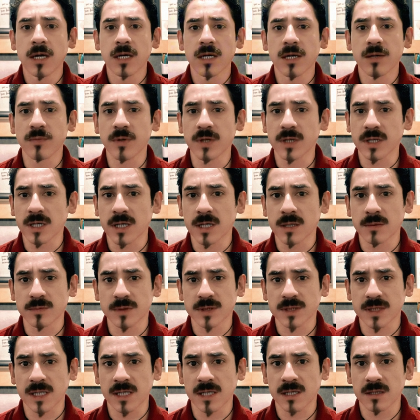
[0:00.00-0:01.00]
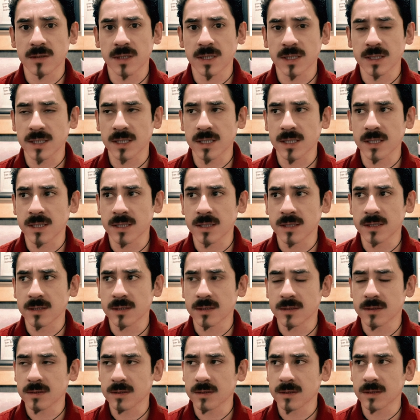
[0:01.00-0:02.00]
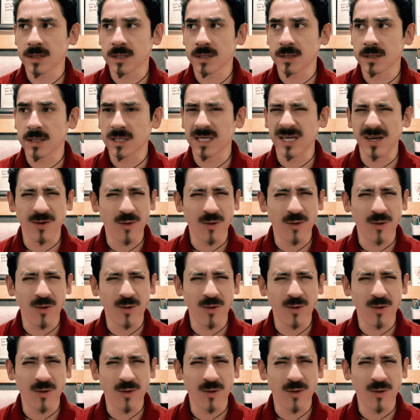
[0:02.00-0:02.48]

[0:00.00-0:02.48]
it becomes kind of like a